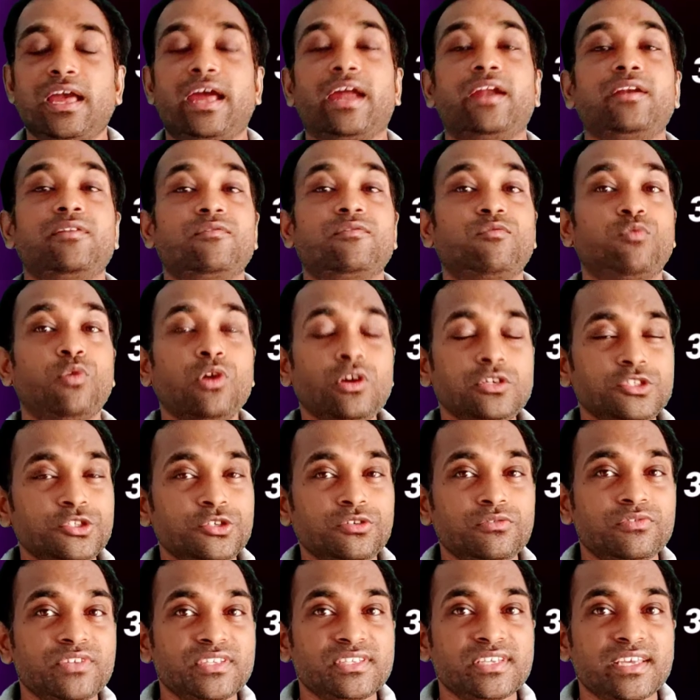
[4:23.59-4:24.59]
And what
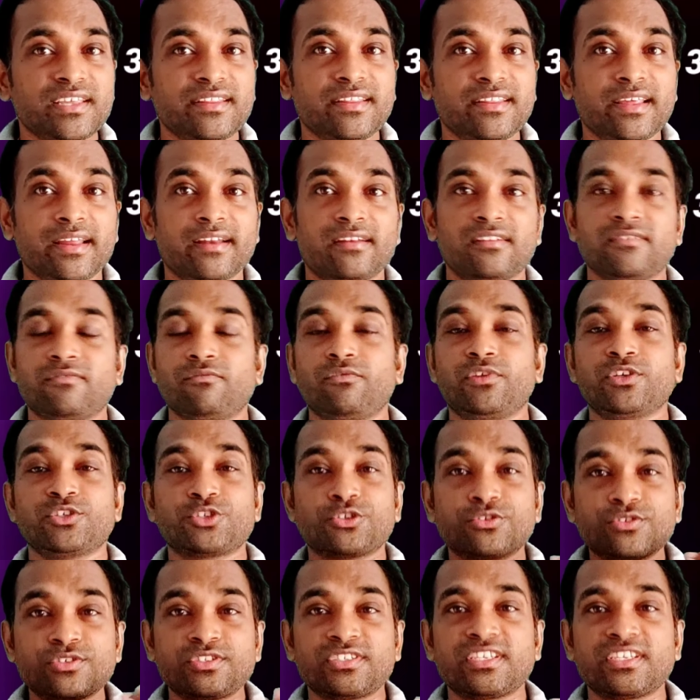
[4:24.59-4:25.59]
should we say then? We
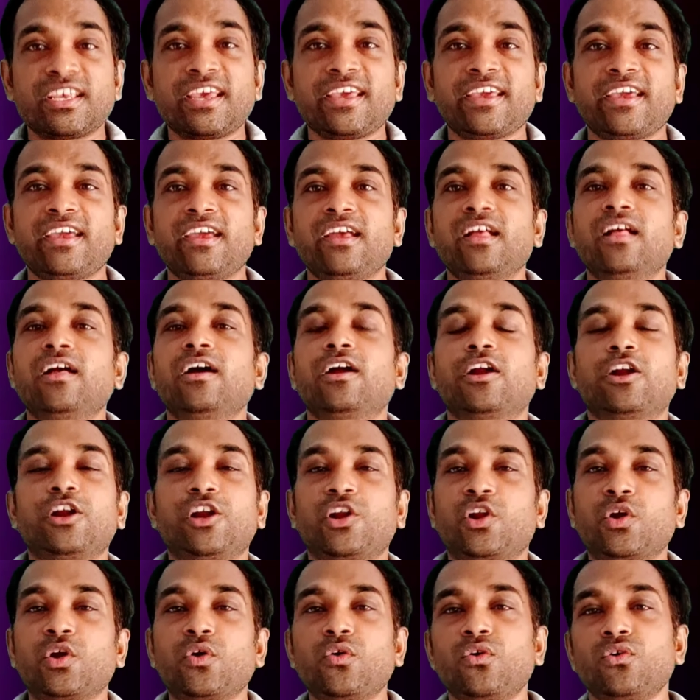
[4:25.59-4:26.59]
should say
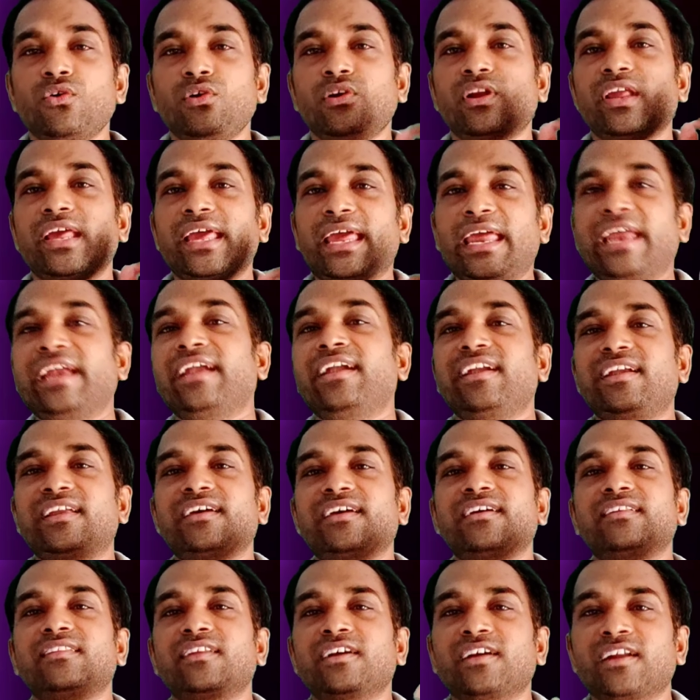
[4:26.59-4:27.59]
don't
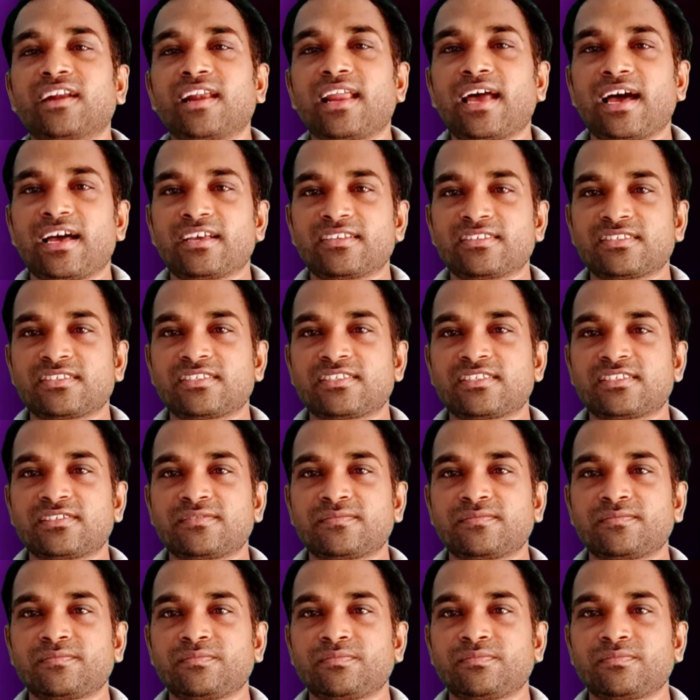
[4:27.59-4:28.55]
enter the class.